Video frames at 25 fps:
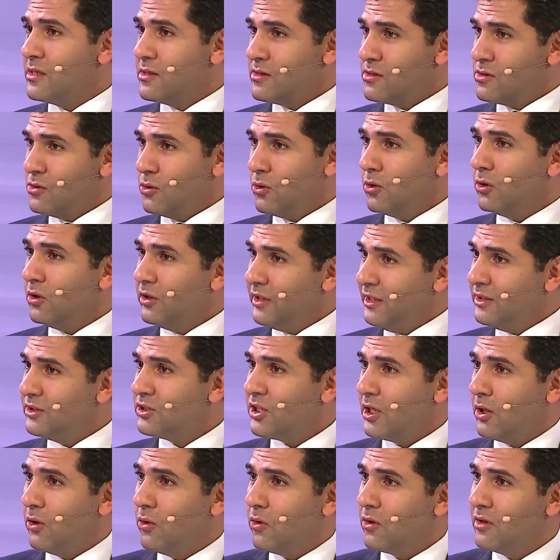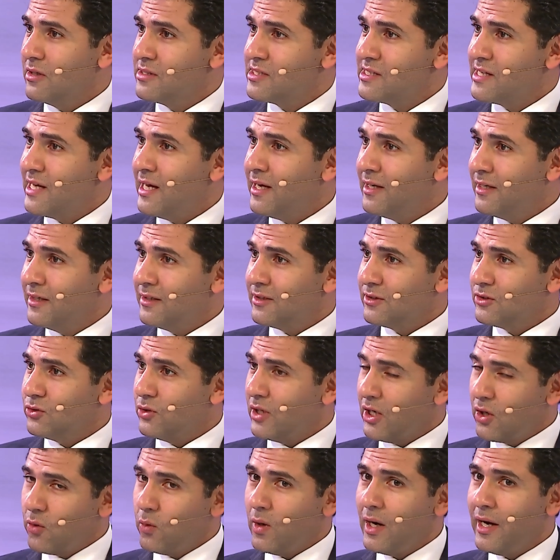the so-called intraoral scanner to
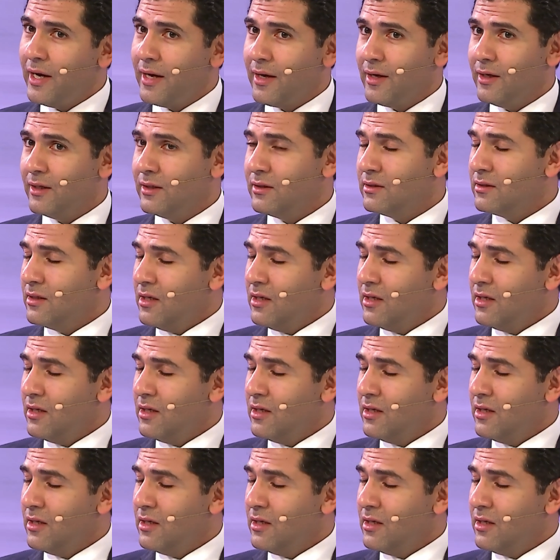acquire it,